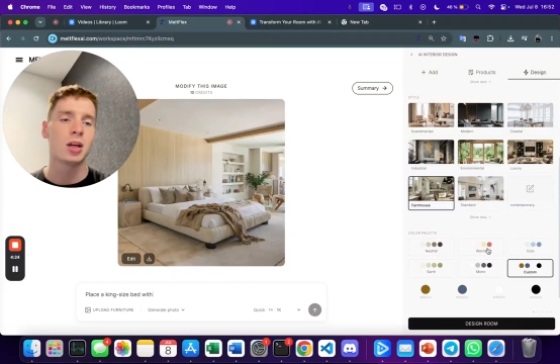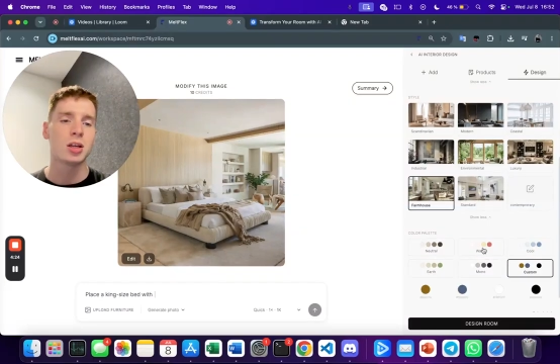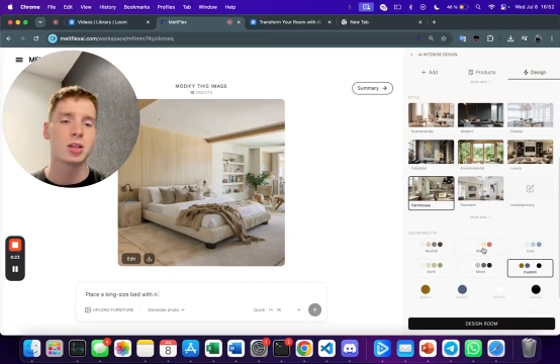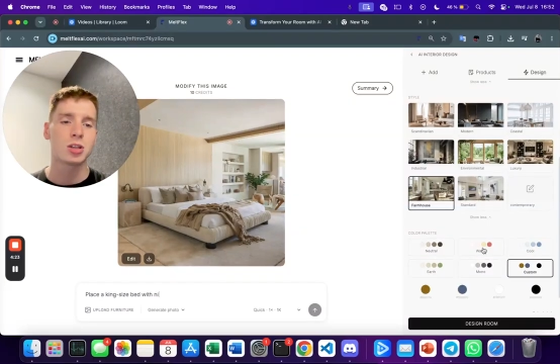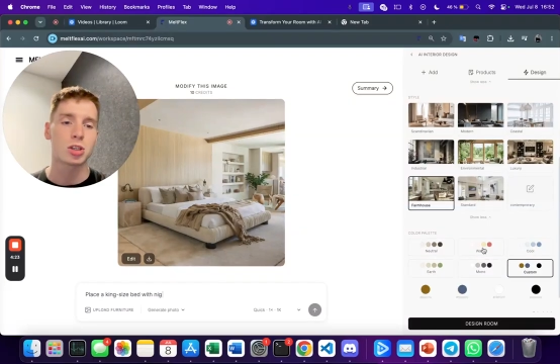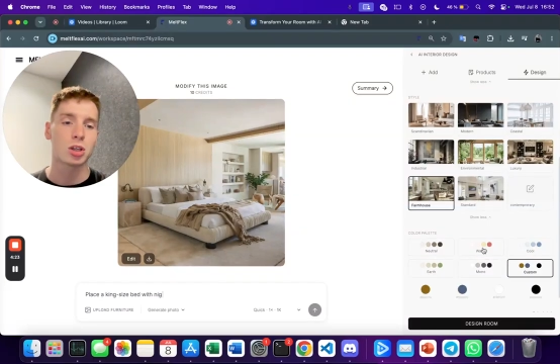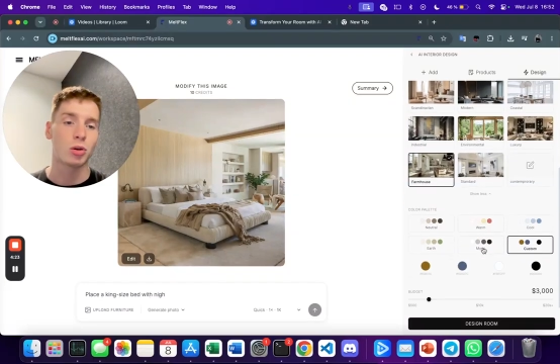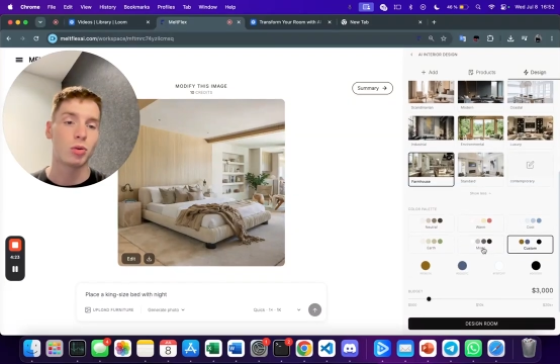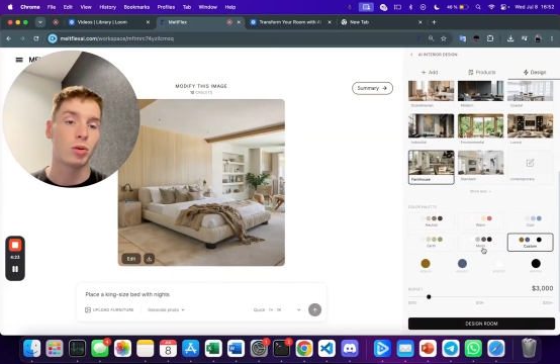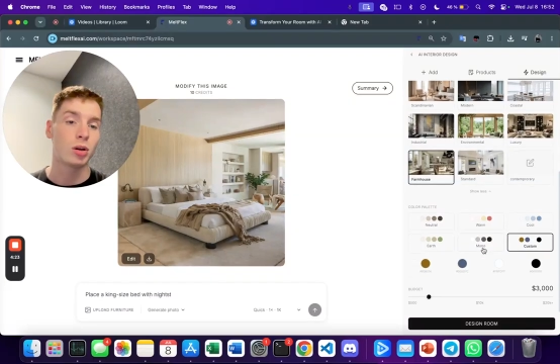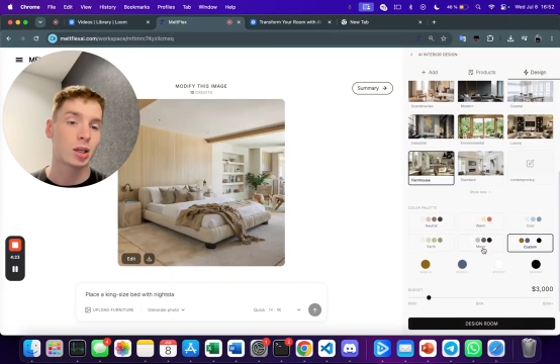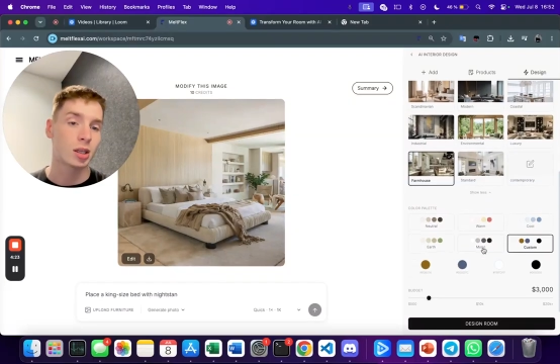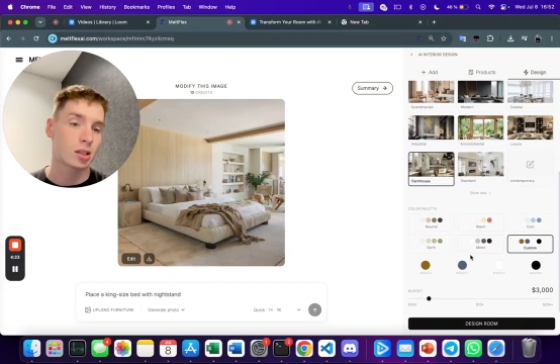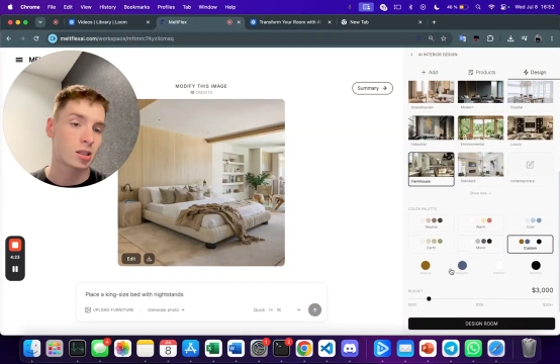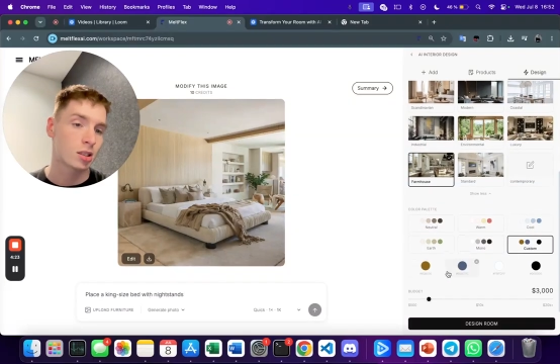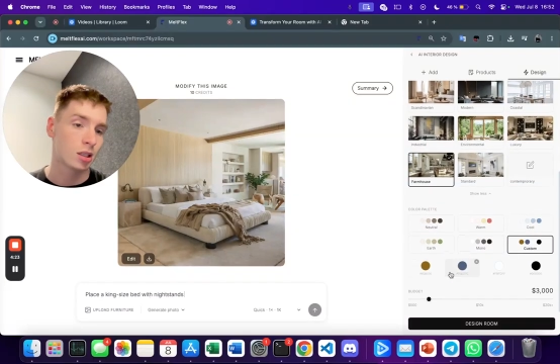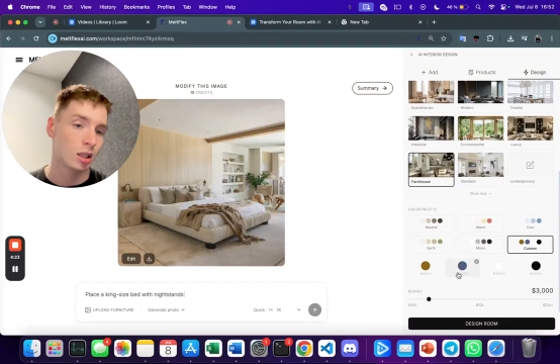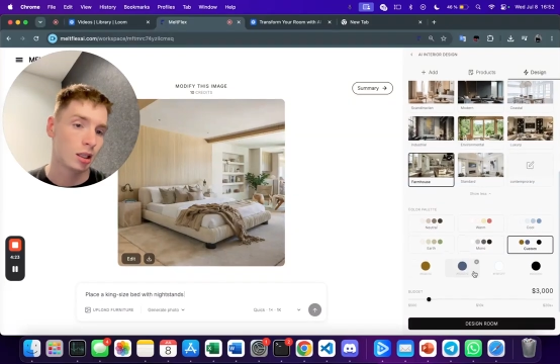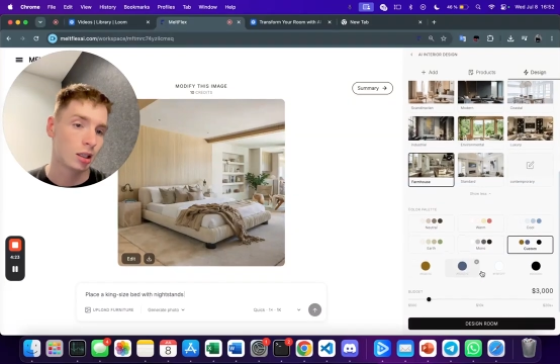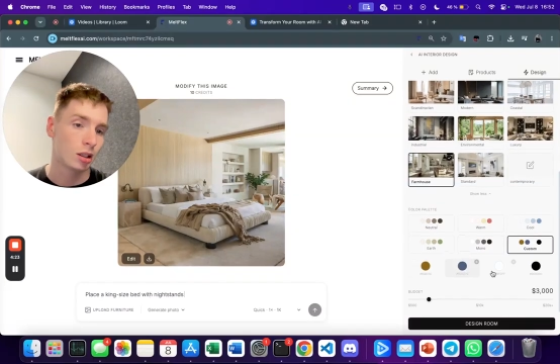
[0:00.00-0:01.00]
So you can
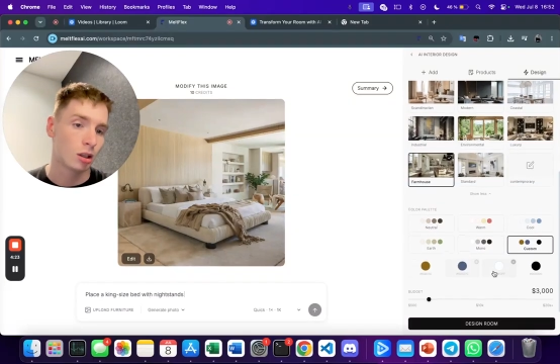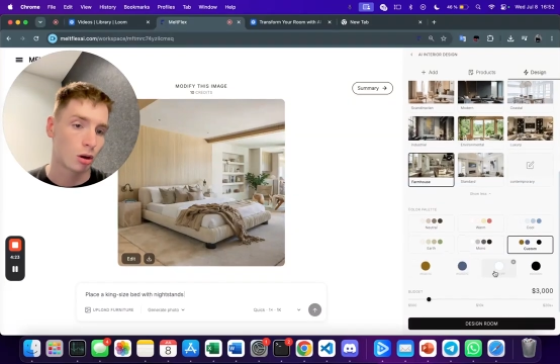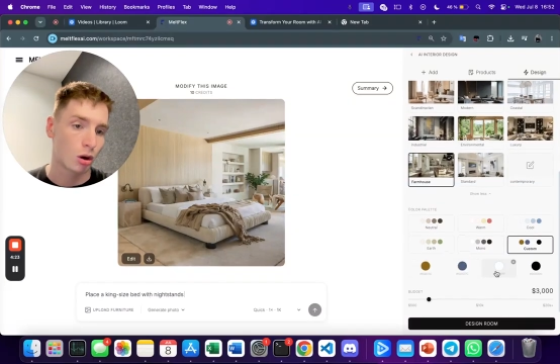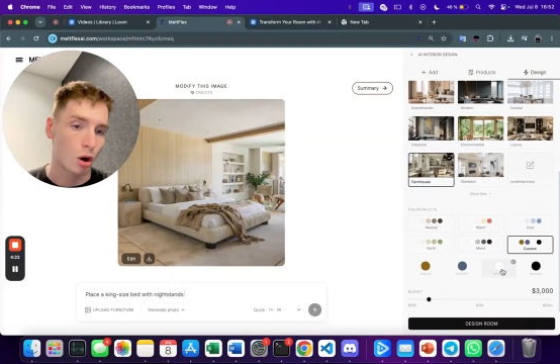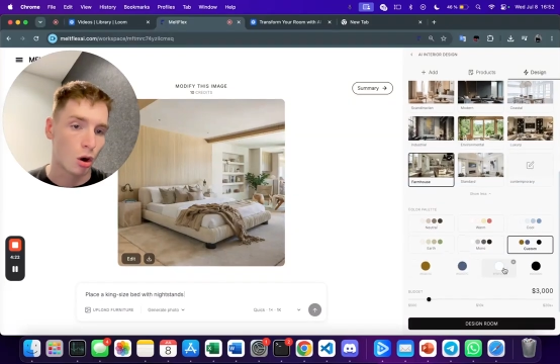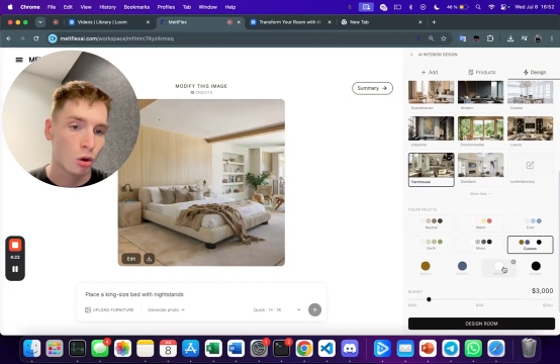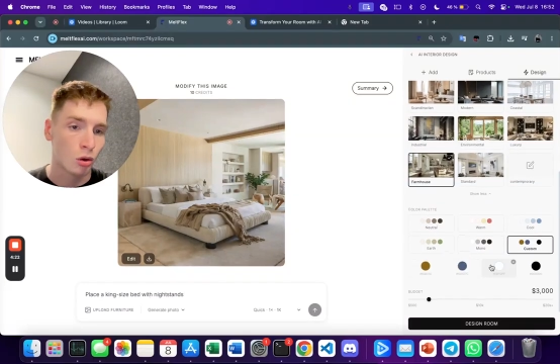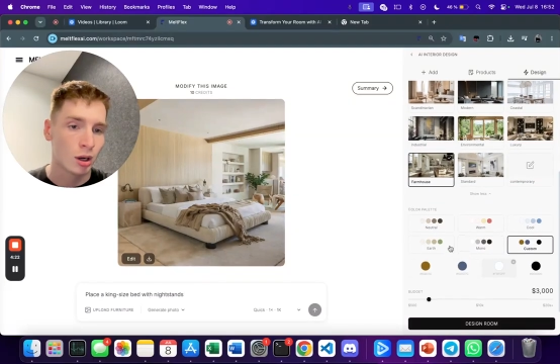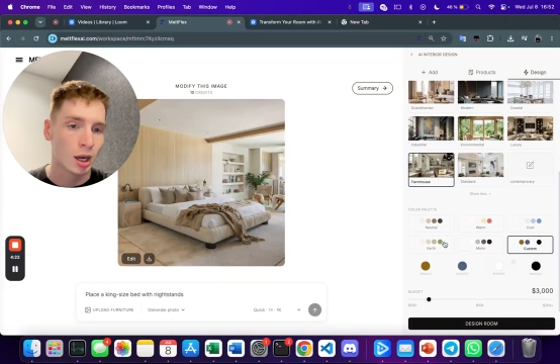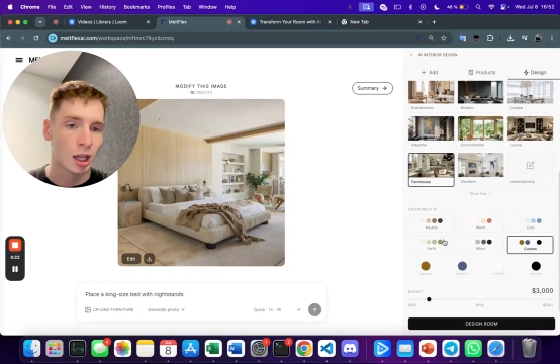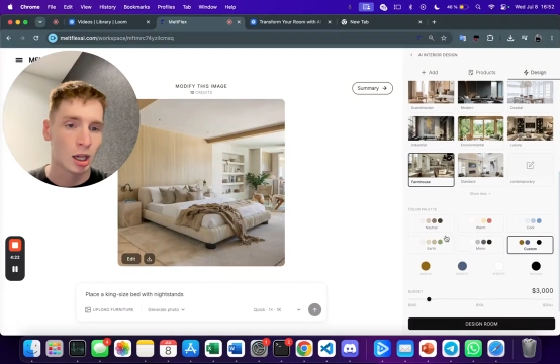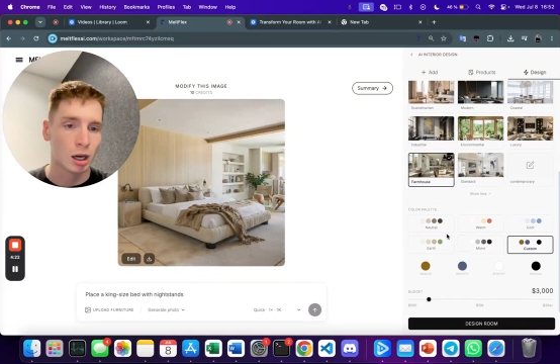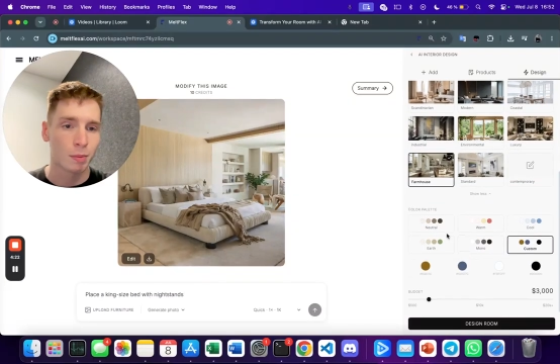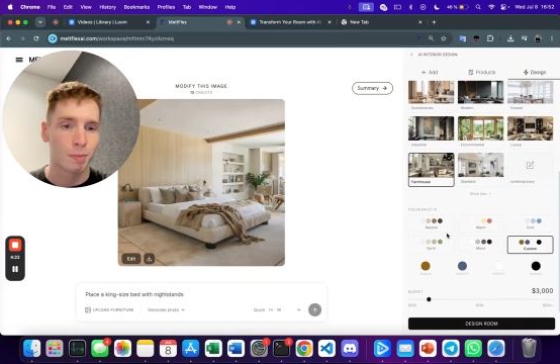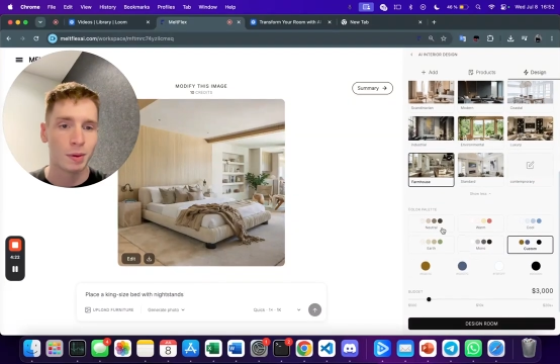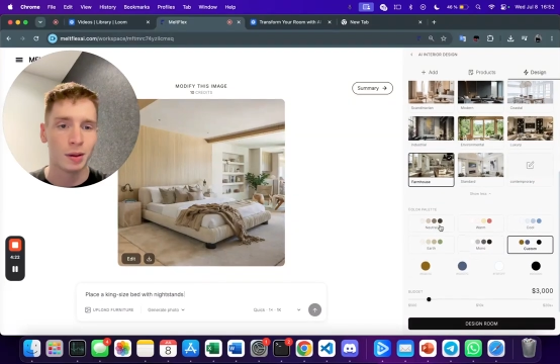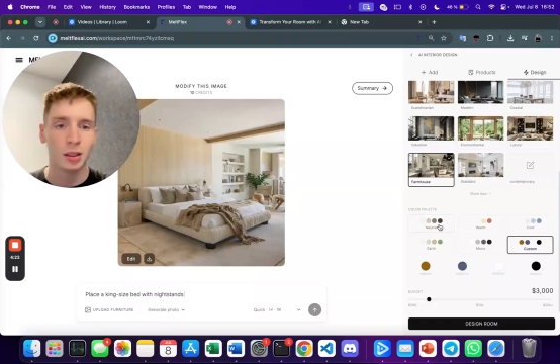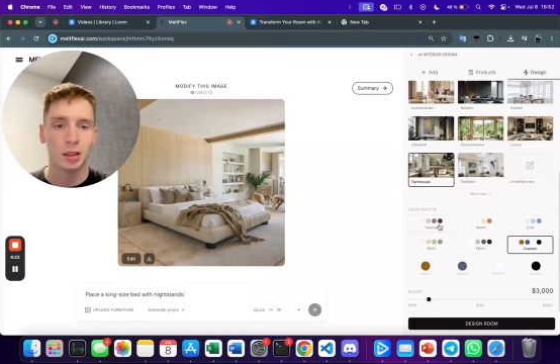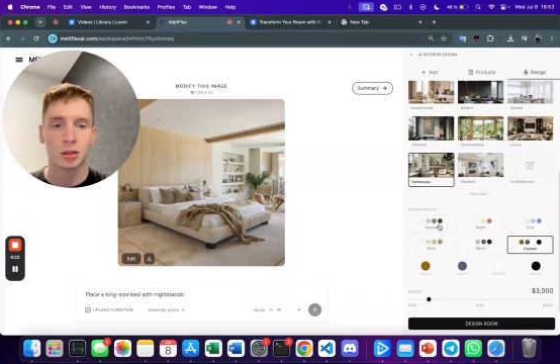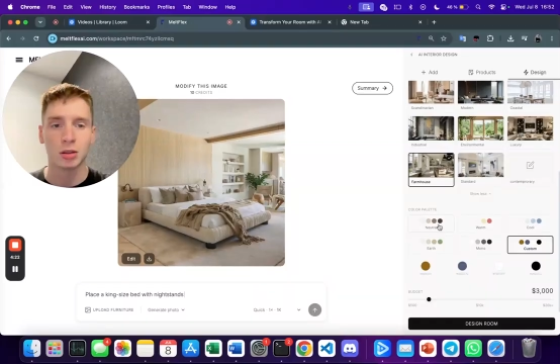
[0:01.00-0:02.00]
select your own color
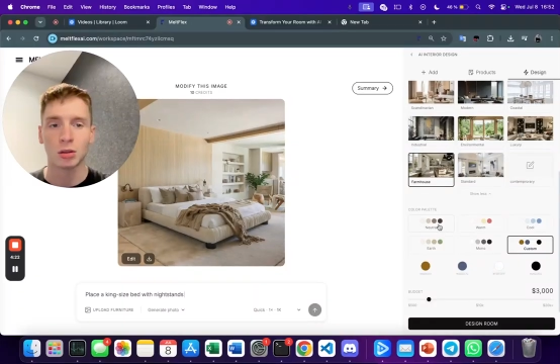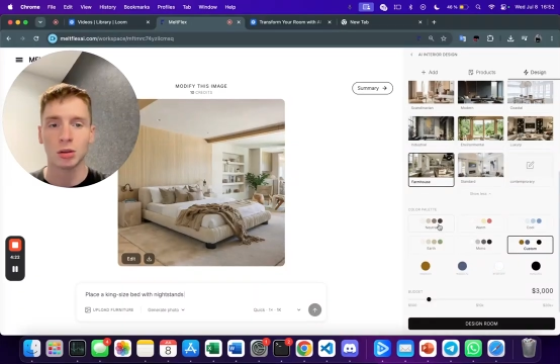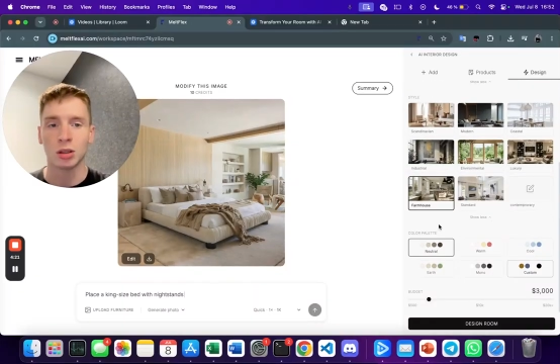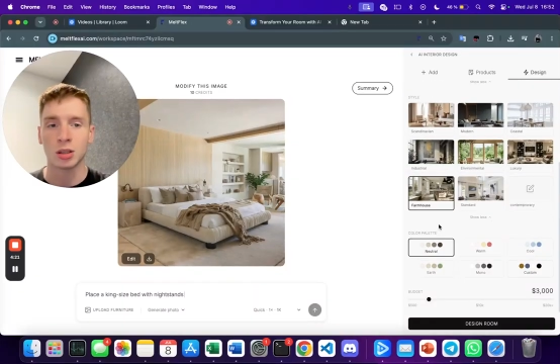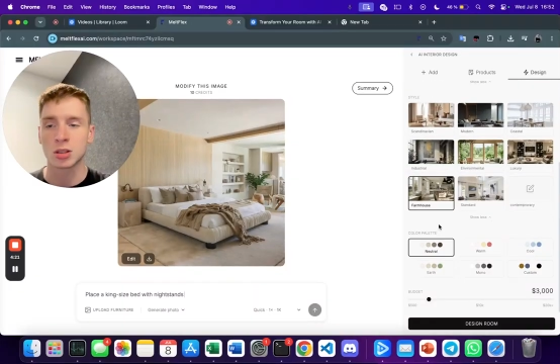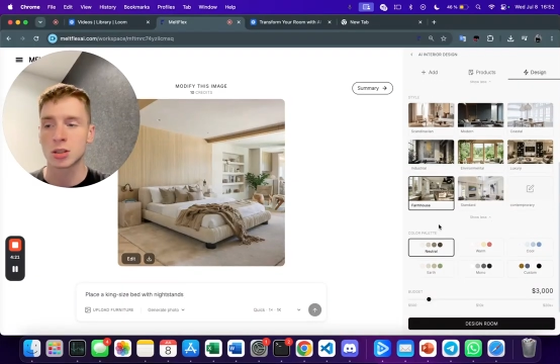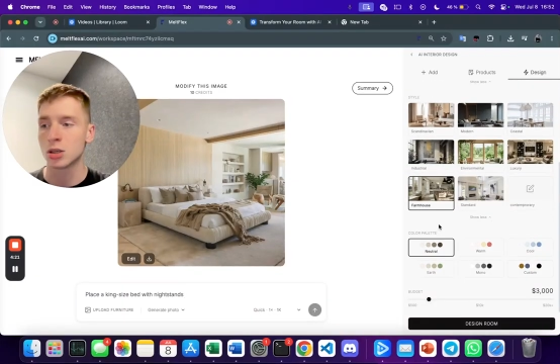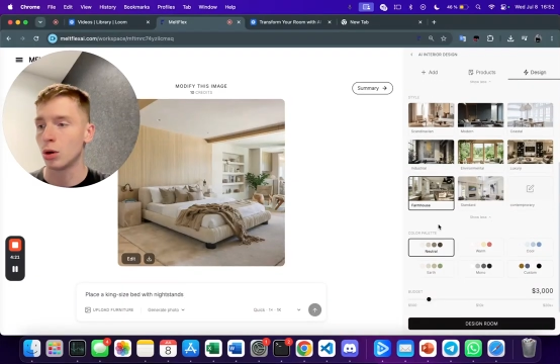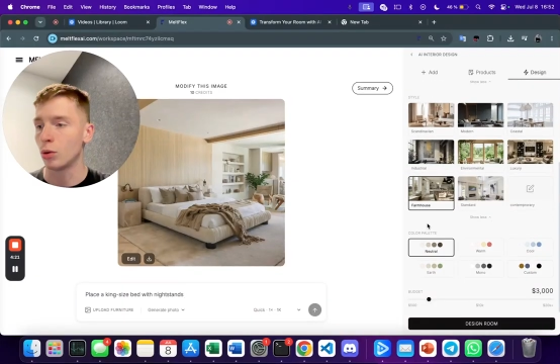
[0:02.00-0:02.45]
palette or let's